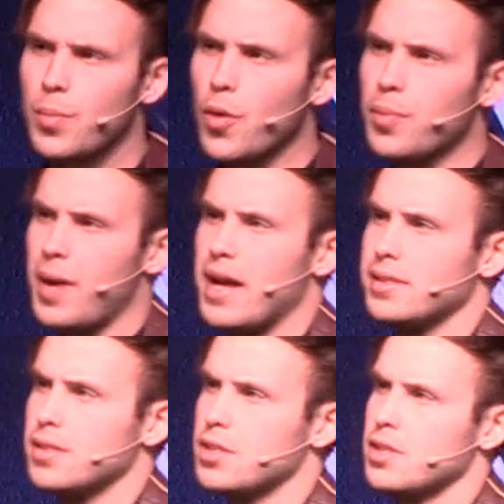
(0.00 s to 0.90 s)
So both
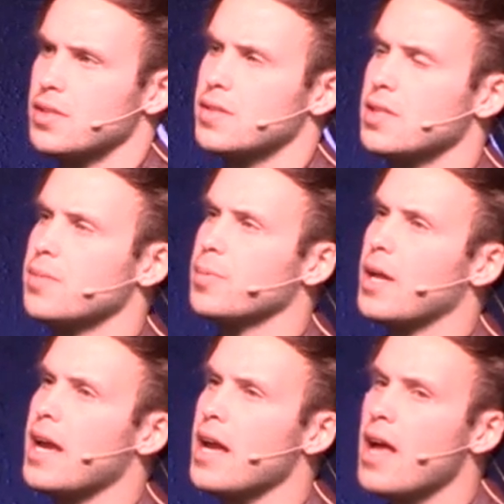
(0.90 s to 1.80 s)
passages
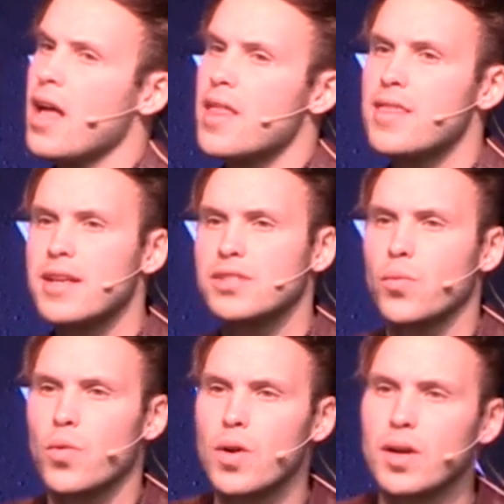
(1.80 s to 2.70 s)
display
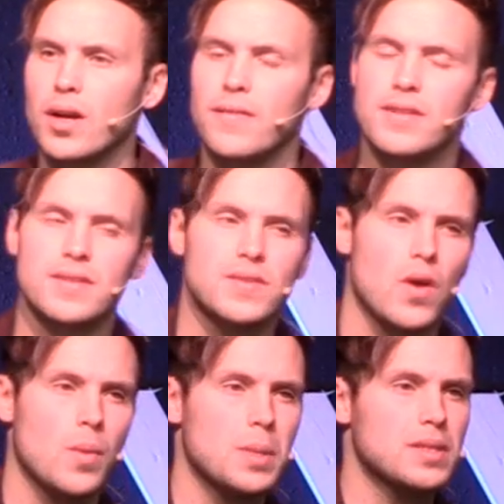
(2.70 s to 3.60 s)
this work of the
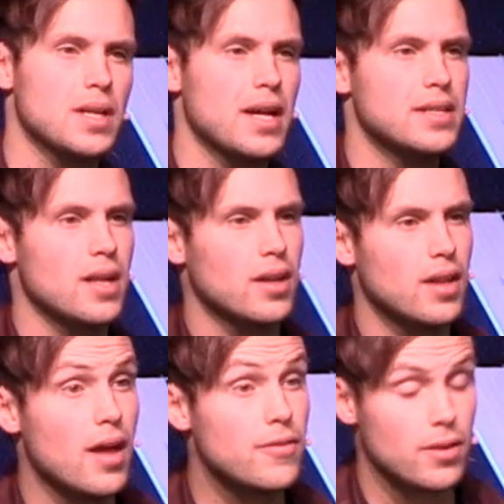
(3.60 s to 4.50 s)
psalmist as a
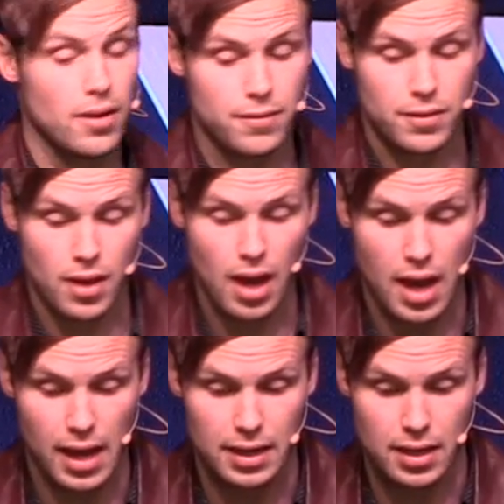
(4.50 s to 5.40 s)
lover of
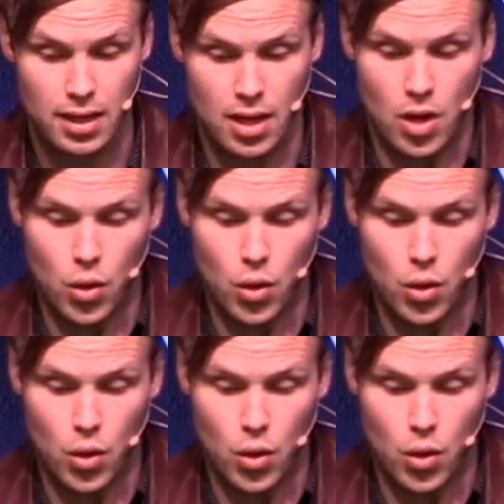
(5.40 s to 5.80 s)
God